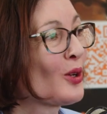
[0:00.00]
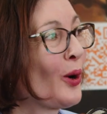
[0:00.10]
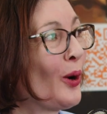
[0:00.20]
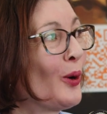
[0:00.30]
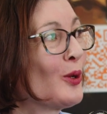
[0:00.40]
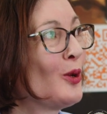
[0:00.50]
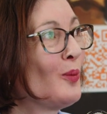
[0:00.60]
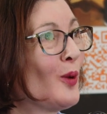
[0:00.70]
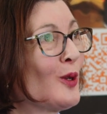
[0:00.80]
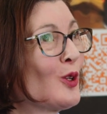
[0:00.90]
So
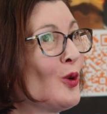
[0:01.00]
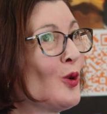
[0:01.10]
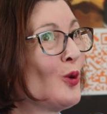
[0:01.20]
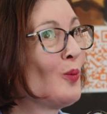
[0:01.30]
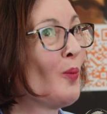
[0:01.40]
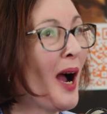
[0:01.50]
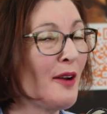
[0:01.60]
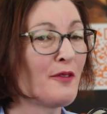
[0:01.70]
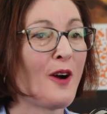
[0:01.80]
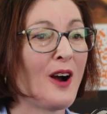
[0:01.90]
you
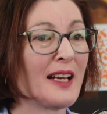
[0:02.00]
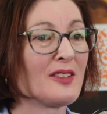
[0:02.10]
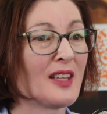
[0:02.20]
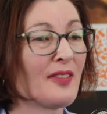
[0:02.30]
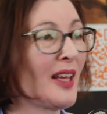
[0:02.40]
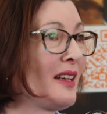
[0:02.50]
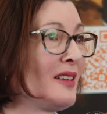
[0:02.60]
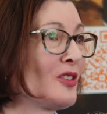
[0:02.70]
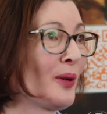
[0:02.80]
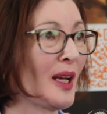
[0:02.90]
might find that they
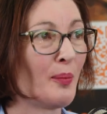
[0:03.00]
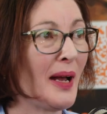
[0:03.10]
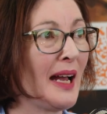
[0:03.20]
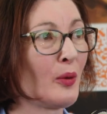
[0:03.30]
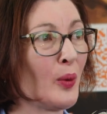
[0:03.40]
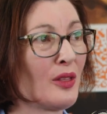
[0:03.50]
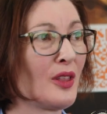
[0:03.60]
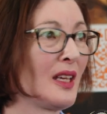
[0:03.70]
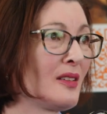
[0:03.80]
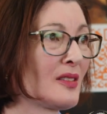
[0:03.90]
don't come back with
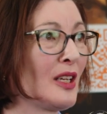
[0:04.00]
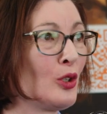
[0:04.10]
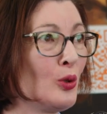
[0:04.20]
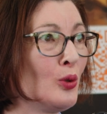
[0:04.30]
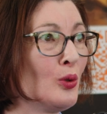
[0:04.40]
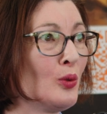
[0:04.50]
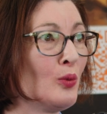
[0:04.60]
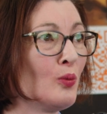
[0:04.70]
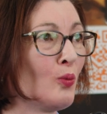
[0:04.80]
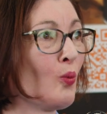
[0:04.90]
things that
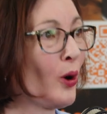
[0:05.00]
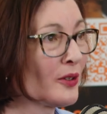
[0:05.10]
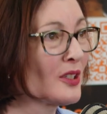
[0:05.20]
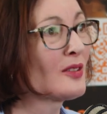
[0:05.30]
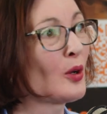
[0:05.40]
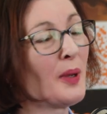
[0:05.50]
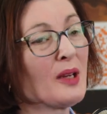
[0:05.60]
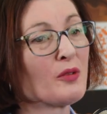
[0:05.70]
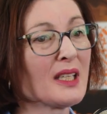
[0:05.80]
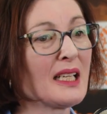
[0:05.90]
you wanted. So
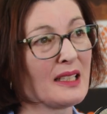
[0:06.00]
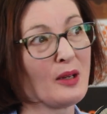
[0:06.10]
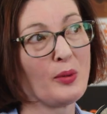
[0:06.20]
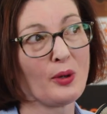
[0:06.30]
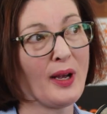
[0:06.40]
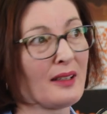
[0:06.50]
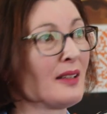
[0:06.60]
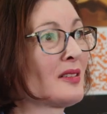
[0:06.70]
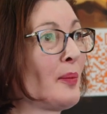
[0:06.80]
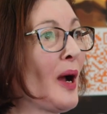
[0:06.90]
being really clear with your
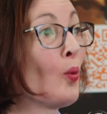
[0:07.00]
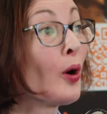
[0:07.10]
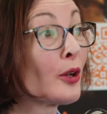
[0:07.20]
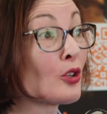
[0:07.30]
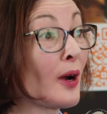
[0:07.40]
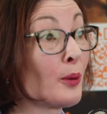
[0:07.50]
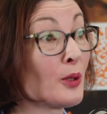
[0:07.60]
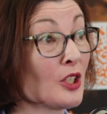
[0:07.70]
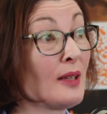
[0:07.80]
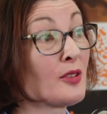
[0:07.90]
analysts about what you're trying to
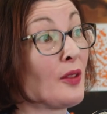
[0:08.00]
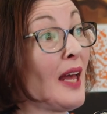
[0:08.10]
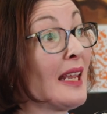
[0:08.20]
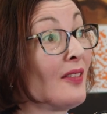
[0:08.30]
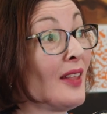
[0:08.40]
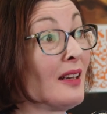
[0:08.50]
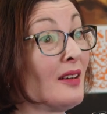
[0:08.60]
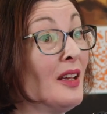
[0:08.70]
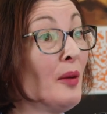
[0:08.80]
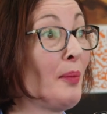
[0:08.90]
achieve so they can
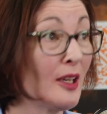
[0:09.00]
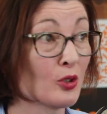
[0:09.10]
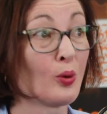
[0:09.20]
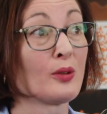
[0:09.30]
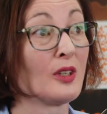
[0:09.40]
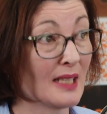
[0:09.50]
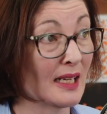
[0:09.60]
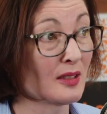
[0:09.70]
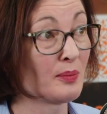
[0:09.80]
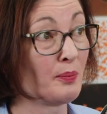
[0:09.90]
then make sure the
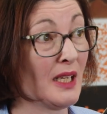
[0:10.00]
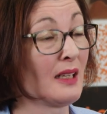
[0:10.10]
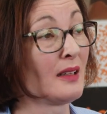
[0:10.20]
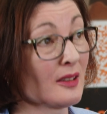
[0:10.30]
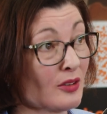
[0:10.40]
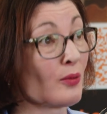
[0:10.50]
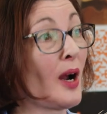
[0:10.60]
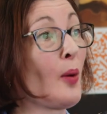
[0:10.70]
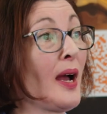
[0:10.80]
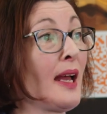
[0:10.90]
data's being collected the
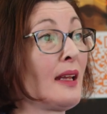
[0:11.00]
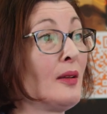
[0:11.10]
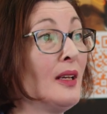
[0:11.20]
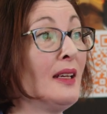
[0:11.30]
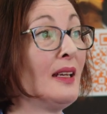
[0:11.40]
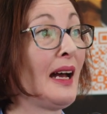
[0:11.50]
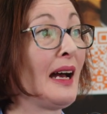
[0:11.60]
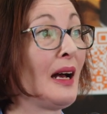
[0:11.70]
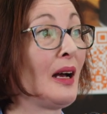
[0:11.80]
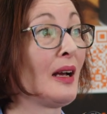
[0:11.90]
right way.
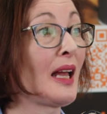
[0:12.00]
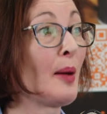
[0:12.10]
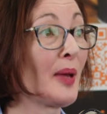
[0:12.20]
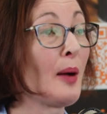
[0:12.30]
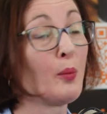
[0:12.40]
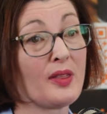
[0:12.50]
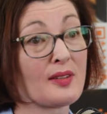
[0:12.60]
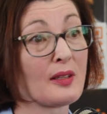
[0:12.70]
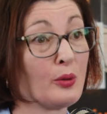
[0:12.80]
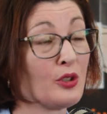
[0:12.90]
Coming up with
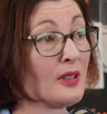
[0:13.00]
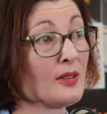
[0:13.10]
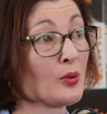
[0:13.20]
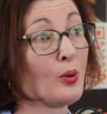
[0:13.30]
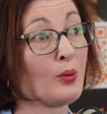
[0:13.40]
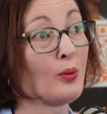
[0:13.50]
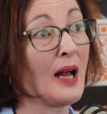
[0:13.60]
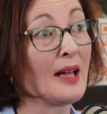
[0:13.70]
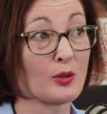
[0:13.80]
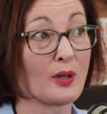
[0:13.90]
solutions or
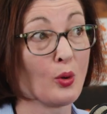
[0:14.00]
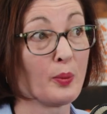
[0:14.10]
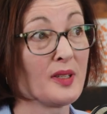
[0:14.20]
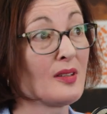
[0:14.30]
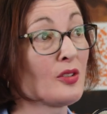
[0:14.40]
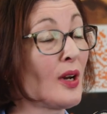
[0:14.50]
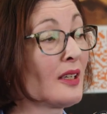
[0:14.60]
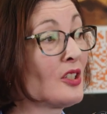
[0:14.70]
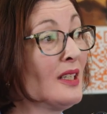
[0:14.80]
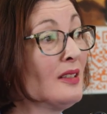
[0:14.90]
answering your business
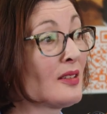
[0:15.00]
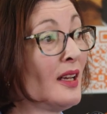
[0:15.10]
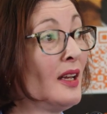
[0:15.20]
strategies.